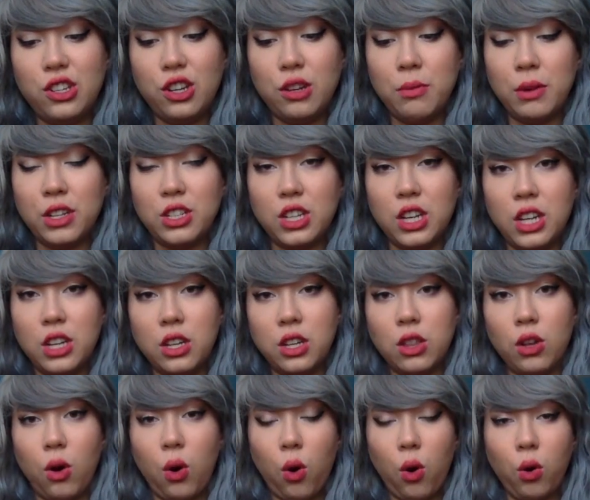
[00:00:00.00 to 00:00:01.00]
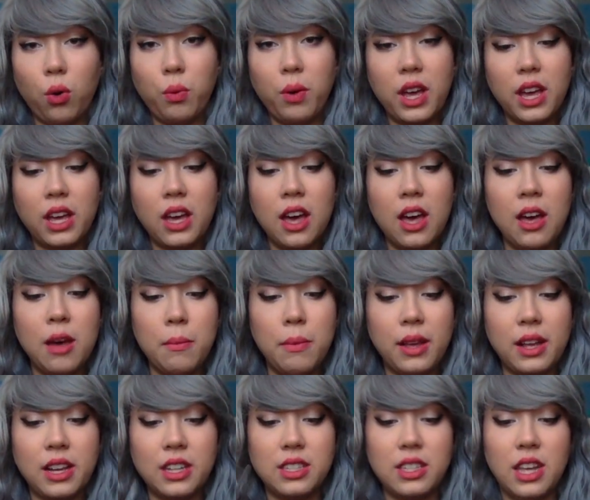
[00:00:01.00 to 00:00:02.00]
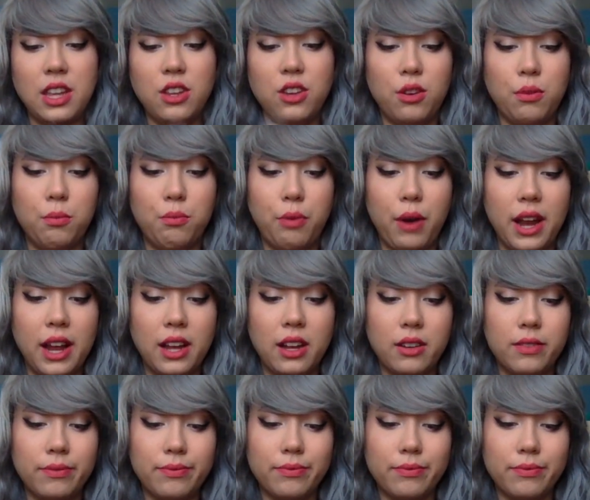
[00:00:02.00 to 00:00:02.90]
too much into the whole wig, because then you'll break